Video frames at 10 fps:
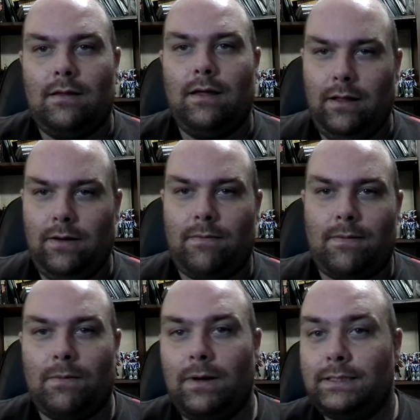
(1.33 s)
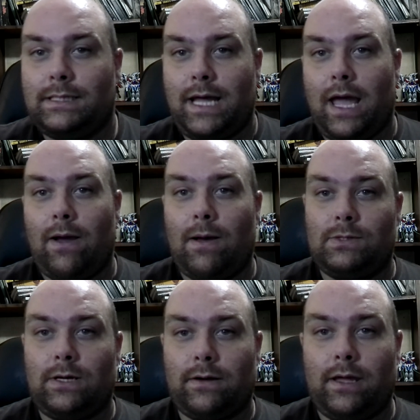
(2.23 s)
Hello everyone, today
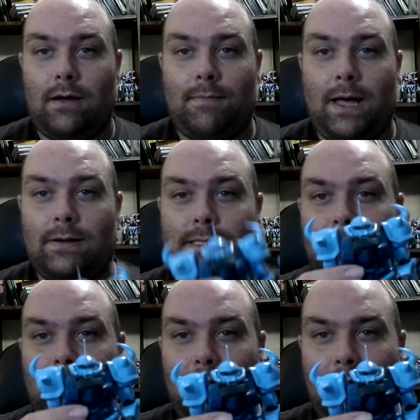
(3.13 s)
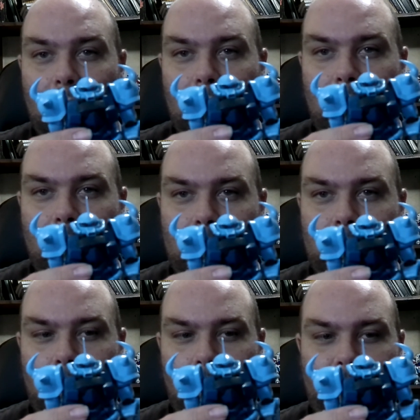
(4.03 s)
I'm talking about the
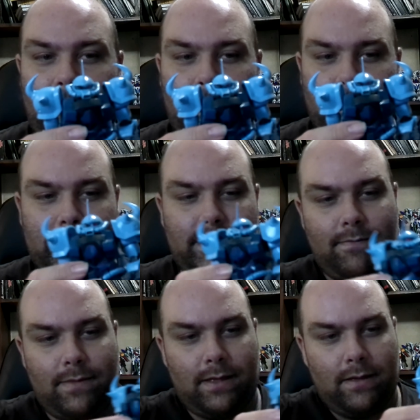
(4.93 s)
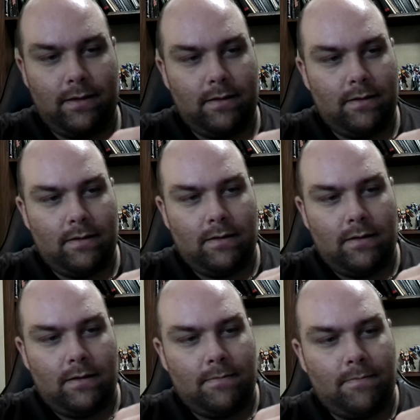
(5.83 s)
Gouf Custom,
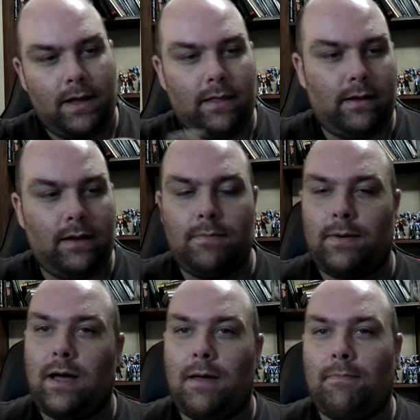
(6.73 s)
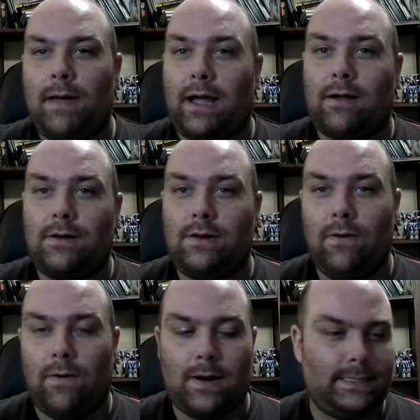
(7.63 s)
piloted by Packard
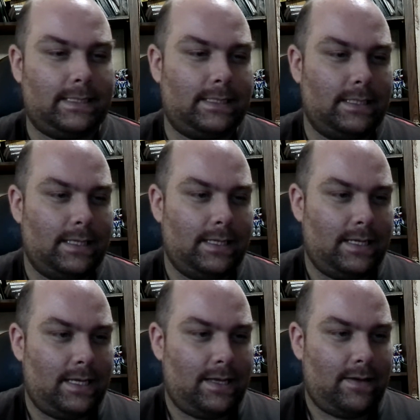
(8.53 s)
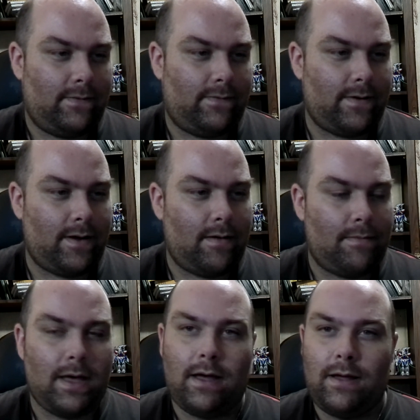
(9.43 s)
Norris
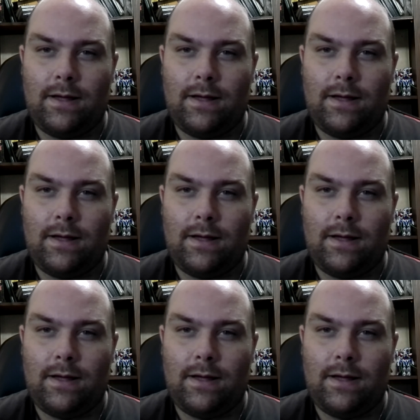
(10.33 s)
from